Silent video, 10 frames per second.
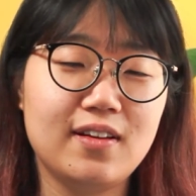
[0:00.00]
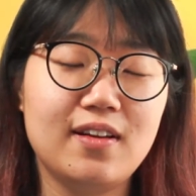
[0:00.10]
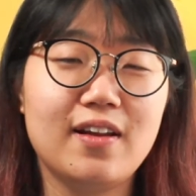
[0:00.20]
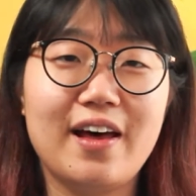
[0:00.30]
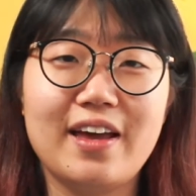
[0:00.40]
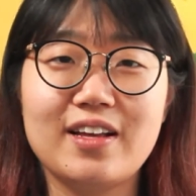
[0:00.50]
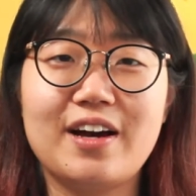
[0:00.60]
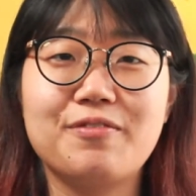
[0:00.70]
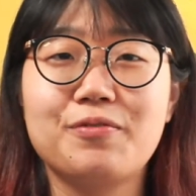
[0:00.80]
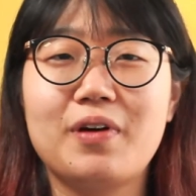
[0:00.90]

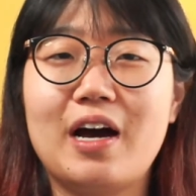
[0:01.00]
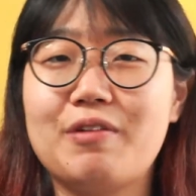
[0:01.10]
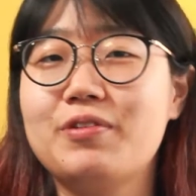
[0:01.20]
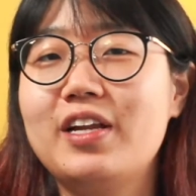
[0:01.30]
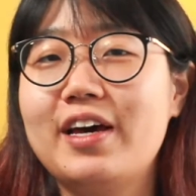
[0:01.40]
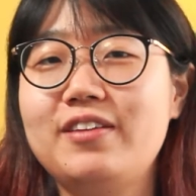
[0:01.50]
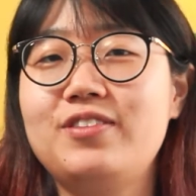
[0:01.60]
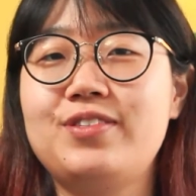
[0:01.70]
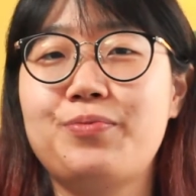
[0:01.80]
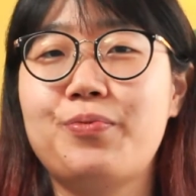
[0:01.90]
would like
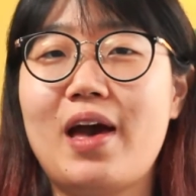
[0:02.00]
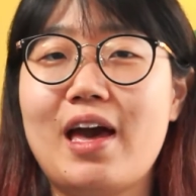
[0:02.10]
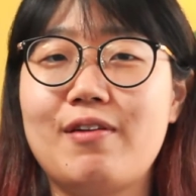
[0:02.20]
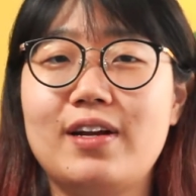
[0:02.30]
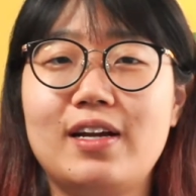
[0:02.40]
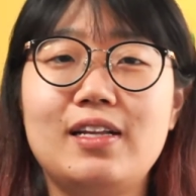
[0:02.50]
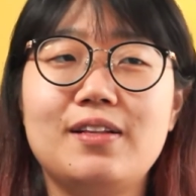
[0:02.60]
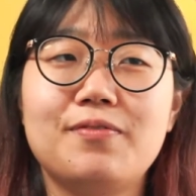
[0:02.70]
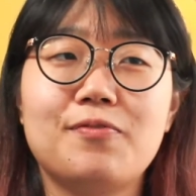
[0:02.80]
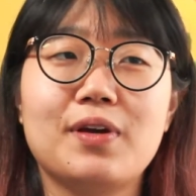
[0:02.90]
to wear it
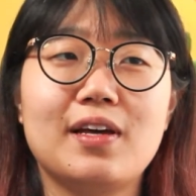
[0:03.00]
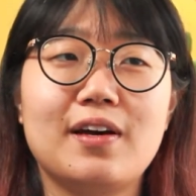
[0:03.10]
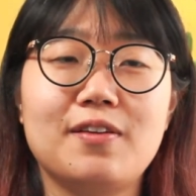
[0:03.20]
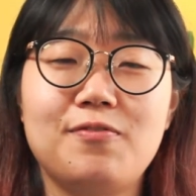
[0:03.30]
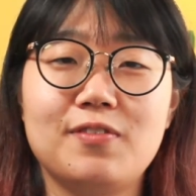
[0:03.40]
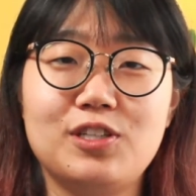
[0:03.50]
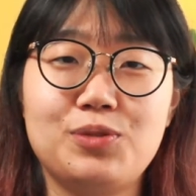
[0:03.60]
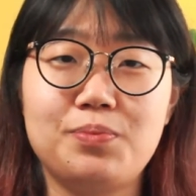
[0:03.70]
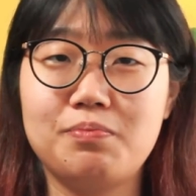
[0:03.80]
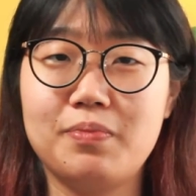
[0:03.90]
when I finish
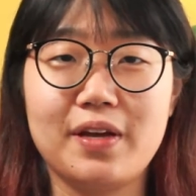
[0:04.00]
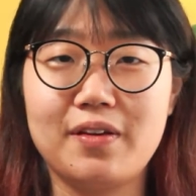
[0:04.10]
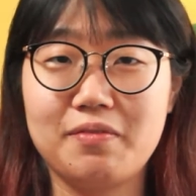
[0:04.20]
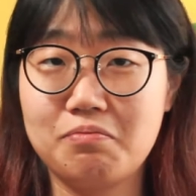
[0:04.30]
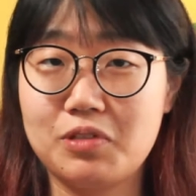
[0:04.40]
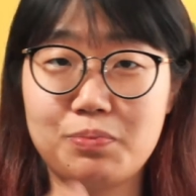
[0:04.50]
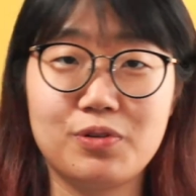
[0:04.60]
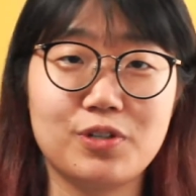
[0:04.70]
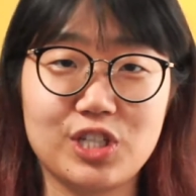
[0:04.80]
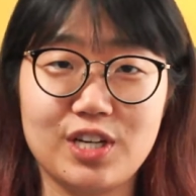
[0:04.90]
like the
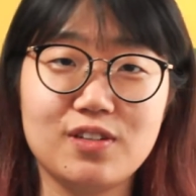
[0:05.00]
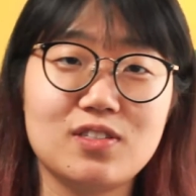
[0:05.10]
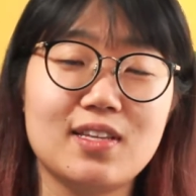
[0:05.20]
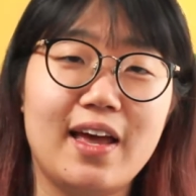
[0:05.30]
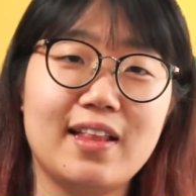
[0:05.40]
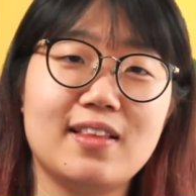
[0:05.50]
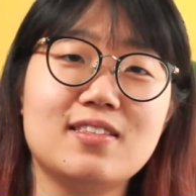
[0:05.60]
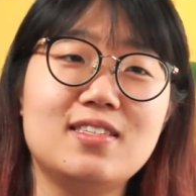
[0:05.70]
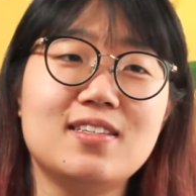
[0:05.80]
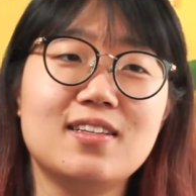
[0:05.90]
project,
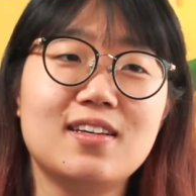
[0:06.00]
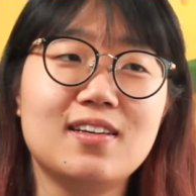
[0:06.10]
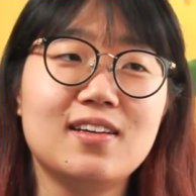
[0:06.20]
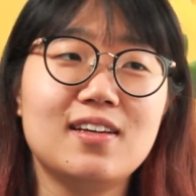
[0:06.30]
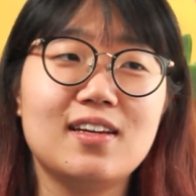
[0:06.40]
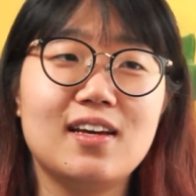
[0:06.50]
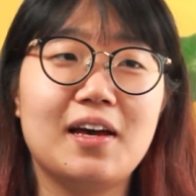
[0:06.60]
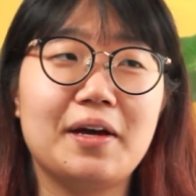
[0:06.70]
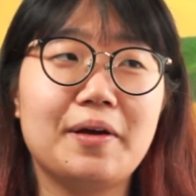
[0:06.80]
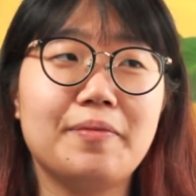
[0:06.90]
and
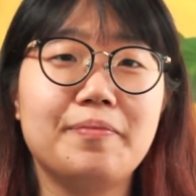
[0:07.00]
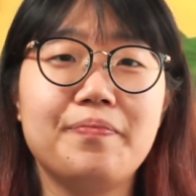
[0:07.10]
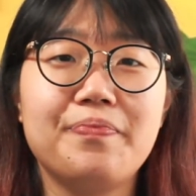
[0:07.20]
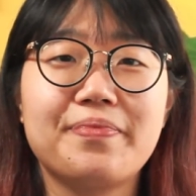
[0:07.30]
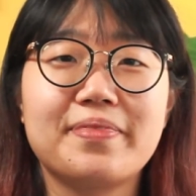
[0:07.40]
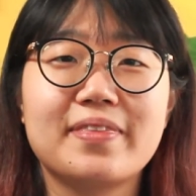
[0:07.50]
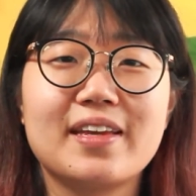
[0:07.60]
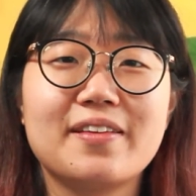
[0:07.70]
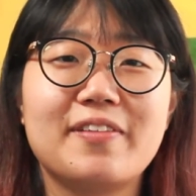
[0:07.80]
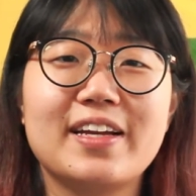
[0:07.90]

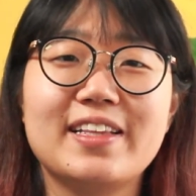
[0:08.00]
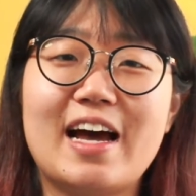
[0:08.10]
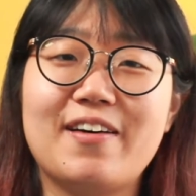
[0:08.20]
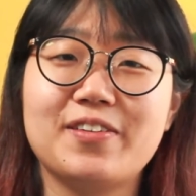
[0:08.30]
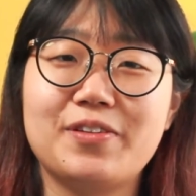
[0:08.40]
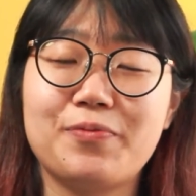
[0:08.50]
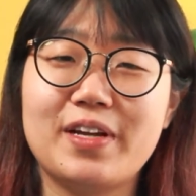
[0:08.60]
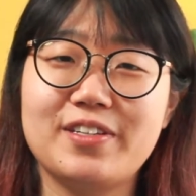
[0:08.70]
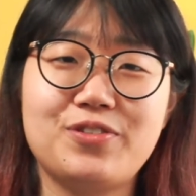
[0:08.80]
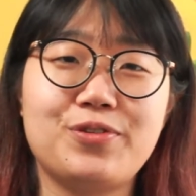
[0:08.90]
right now the
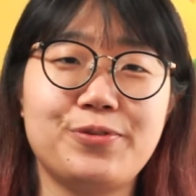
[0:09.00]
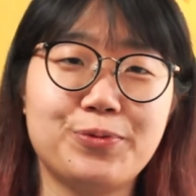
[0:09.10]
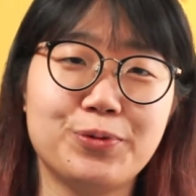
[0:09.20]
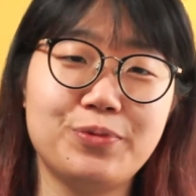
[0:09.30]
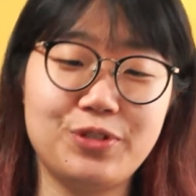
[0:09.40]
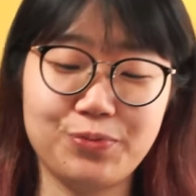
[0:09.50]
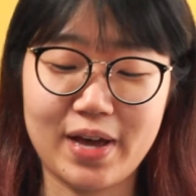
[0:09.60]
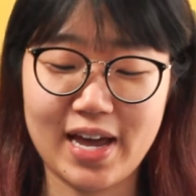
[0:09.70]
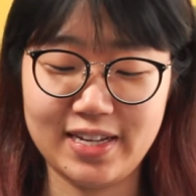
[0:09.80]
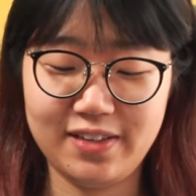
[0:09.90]
weather's too warm to
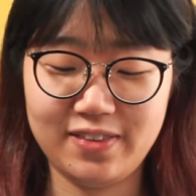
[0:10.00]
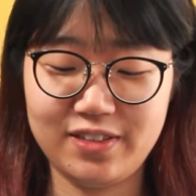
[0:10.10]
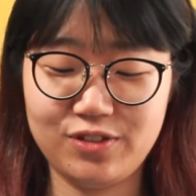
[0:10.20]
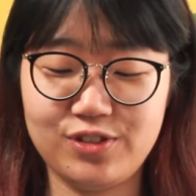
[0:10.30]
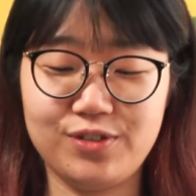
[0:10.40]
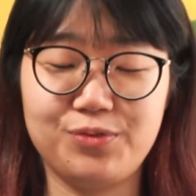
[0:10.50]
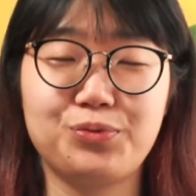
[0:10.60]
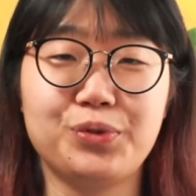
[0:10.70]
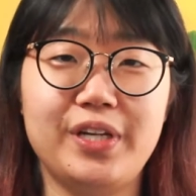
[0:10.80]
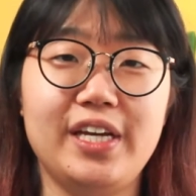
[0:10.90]
wear anything too
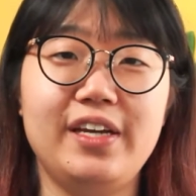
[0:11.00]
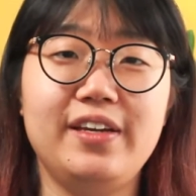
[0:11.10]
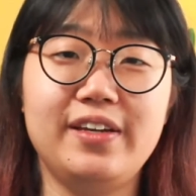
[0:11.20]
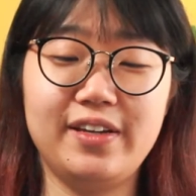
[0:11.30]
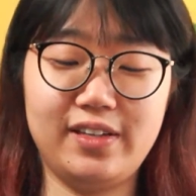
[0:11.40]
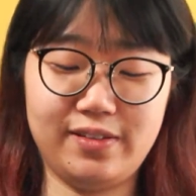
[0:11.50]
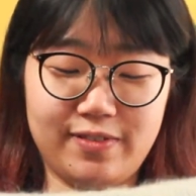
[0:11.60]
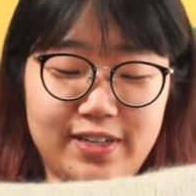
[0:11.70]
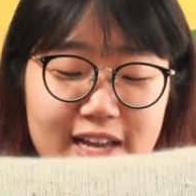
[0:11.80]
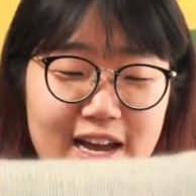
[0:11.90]
woolly
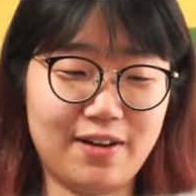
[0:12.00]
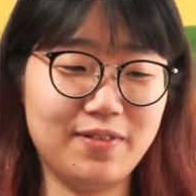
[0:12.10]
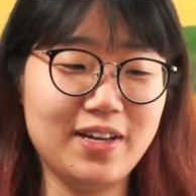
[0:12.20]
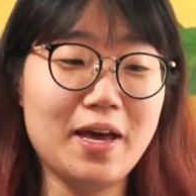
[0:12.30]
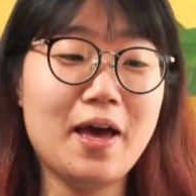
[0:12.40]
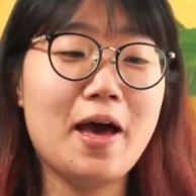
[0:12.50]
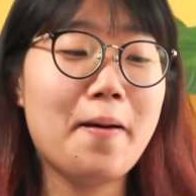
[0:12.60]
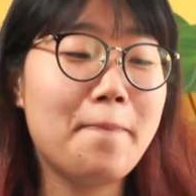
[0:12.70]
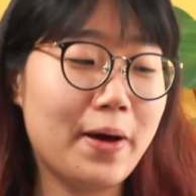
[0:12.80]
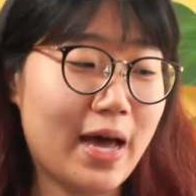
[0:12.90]
right now.
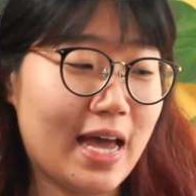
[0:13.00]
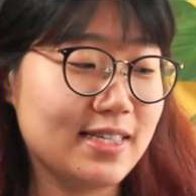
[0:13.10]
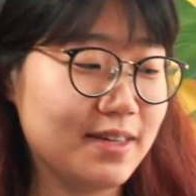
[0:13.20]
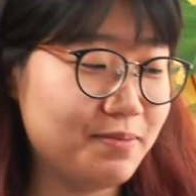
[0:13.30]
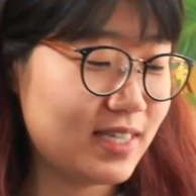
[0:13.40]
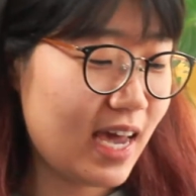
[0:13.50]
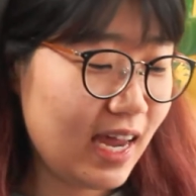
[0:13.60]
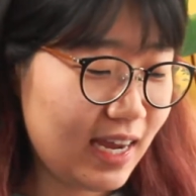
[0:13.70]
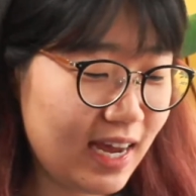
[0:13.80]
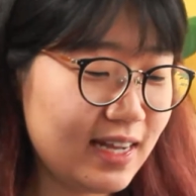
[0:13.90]
But as I'm
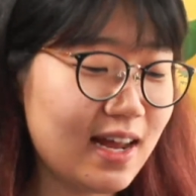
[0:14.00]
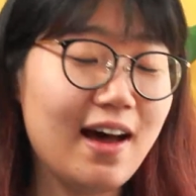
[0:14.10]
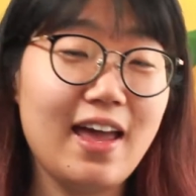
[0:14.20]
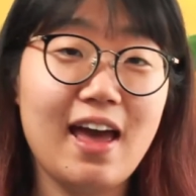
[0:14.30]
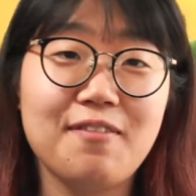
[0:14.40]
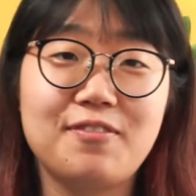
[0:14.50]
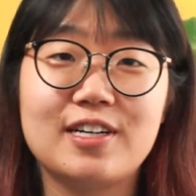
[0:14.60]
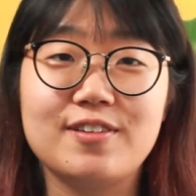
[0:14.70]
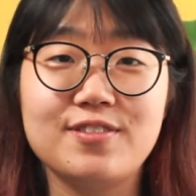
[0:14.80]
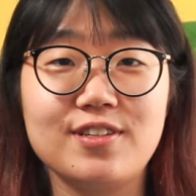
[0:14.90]
saying it, I have
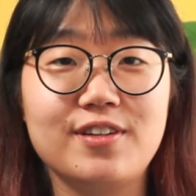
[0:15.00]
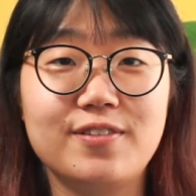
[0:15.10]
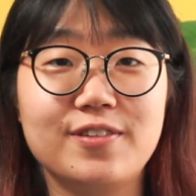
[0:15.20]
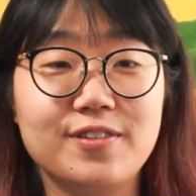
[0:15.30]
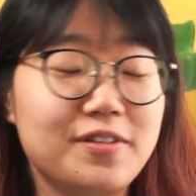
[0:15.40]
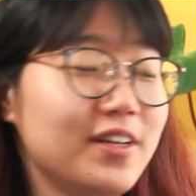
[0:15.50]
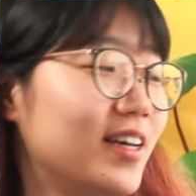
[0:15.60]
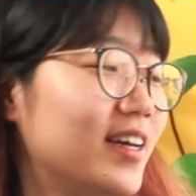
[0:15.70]
casted on